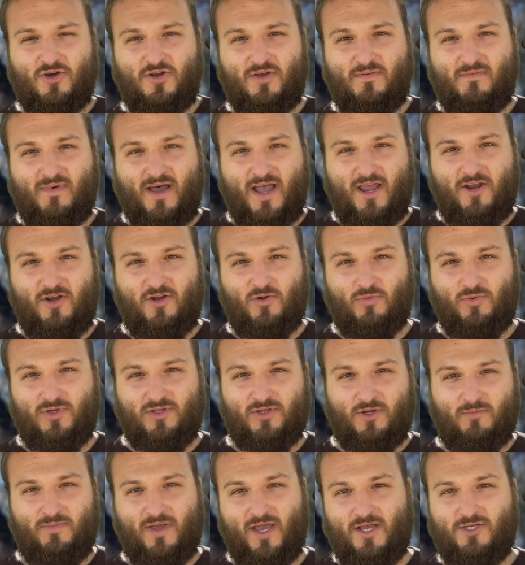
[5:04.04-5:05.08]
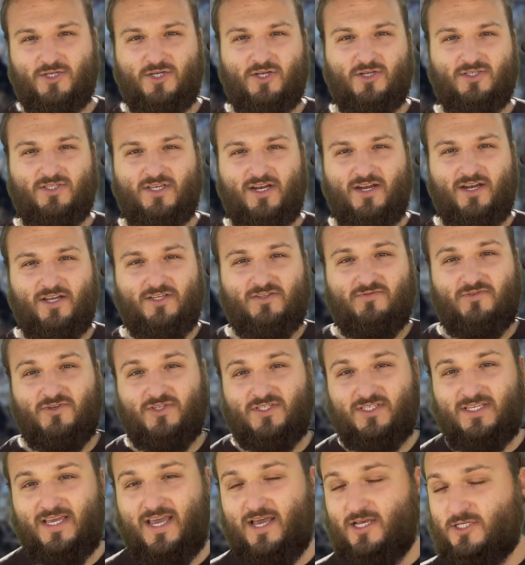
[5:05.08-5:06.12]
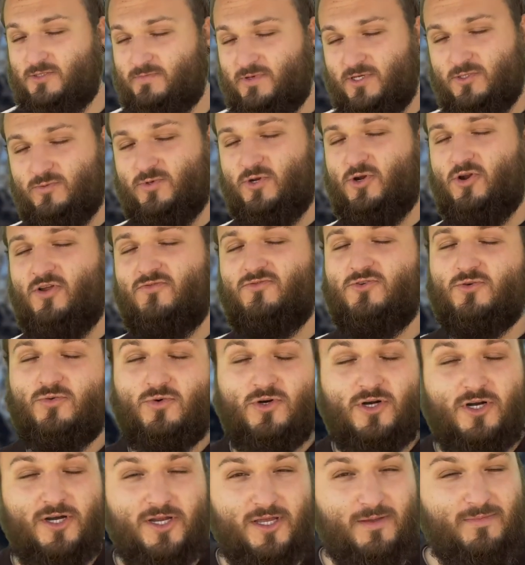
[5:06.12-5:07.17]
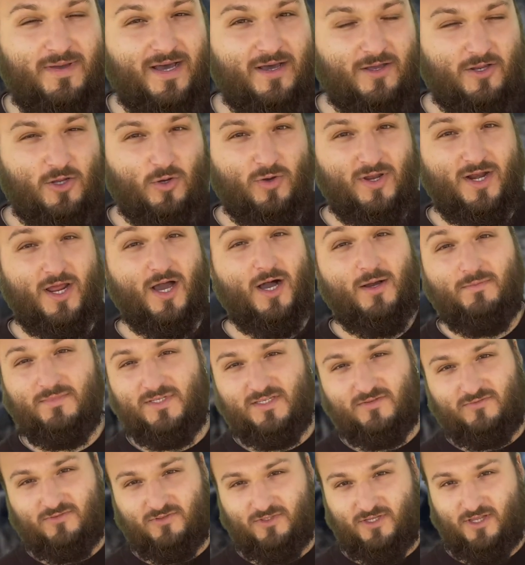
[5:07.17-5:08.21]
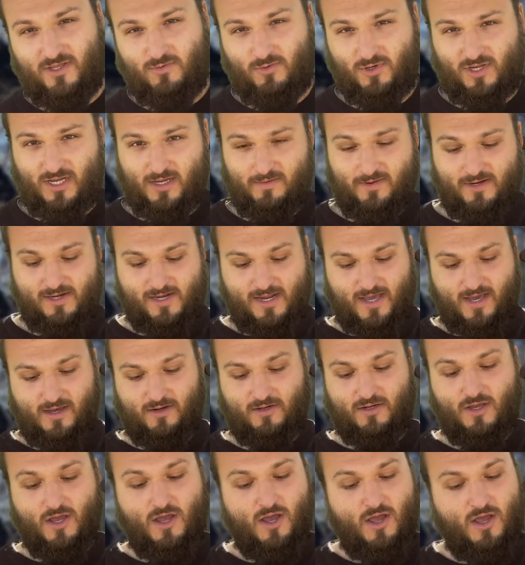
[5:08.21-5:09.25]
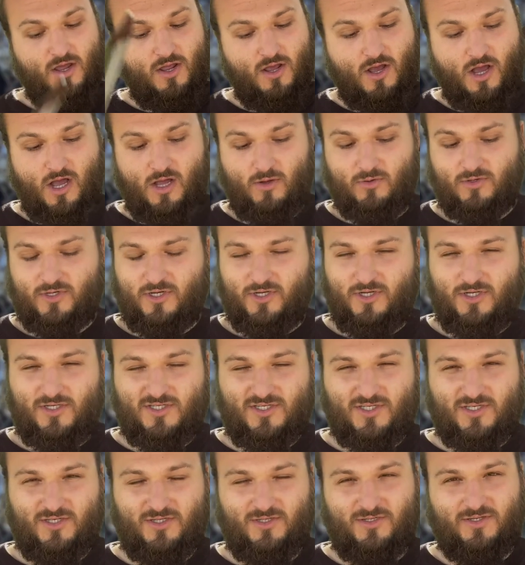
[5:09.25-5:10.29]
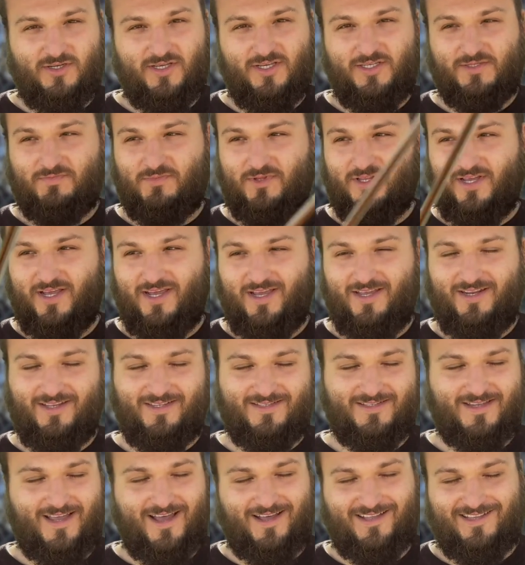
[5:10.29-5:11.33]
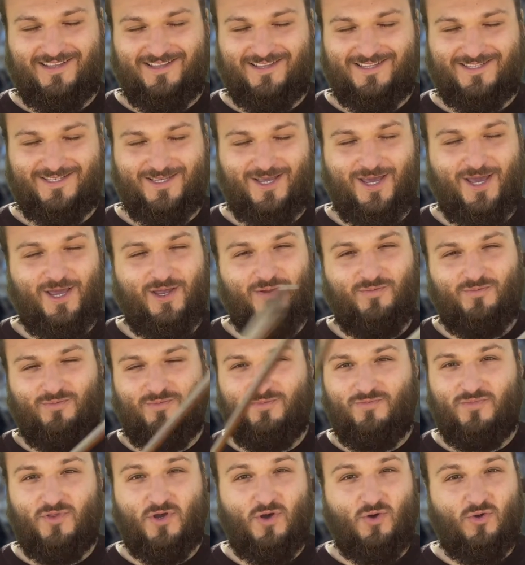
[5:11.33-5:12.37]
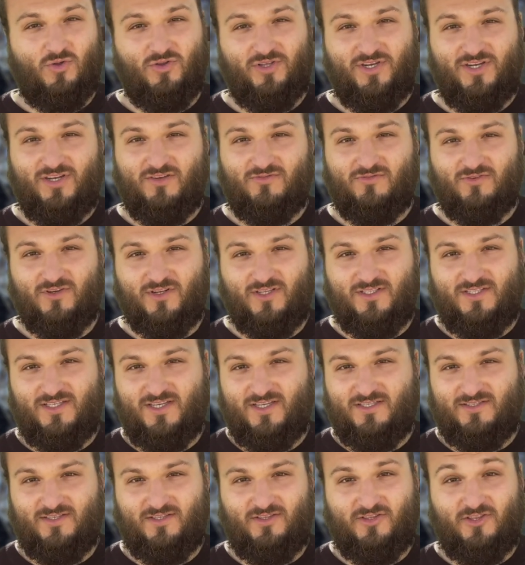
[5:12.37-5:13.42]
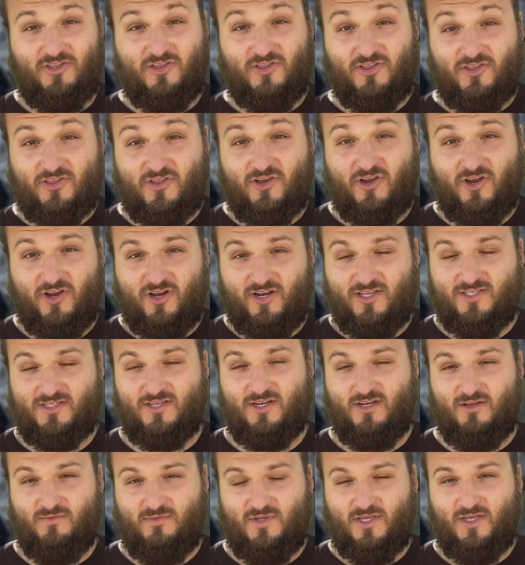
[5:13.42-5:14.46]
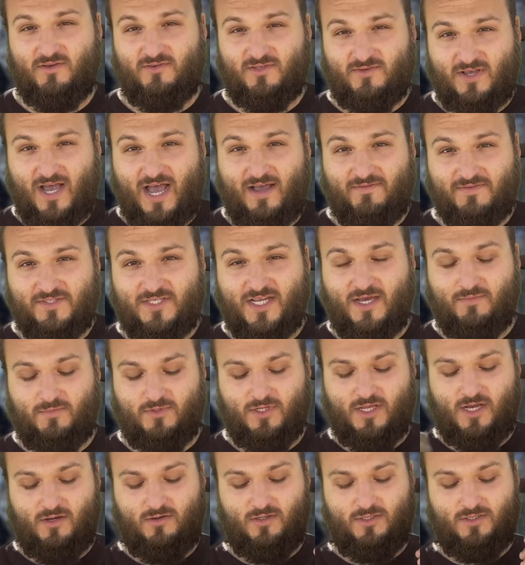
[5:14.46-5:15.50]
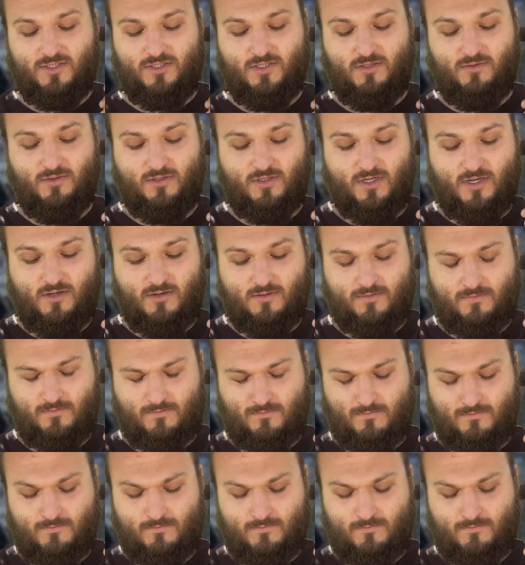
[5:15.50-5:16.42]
to minor with arpeggios than it is for scales, because we don't have to worry about going up differently than we're coming down. All we're going to do is play it exactly the same. The only difference is that the third is going to be a half step lower. So we'll go 2,